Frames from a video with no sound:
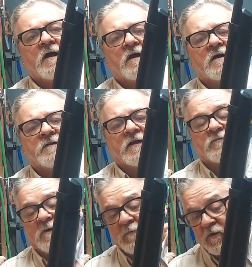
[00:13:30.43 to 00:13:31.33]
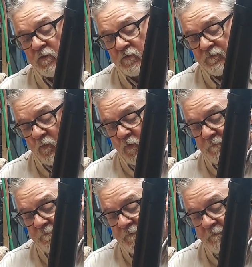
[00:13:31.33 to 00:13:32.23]
And that's what I'm going to use it for.
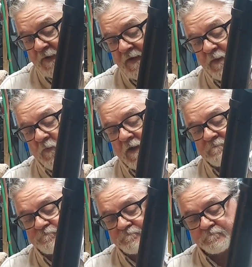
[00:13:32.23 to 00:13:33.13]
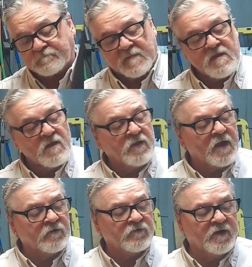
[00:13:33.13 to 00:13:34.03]
But anyway,
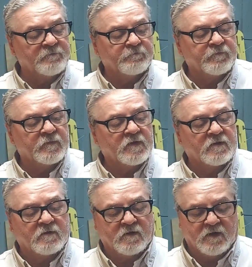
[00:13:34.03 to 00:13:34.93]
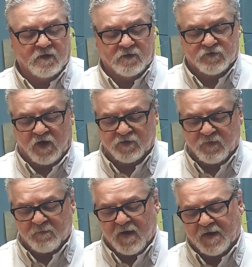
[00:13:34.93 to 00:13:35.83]
like I said, changed
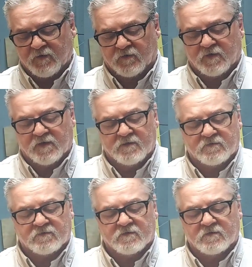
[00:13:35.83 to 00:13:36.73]
my mind on these.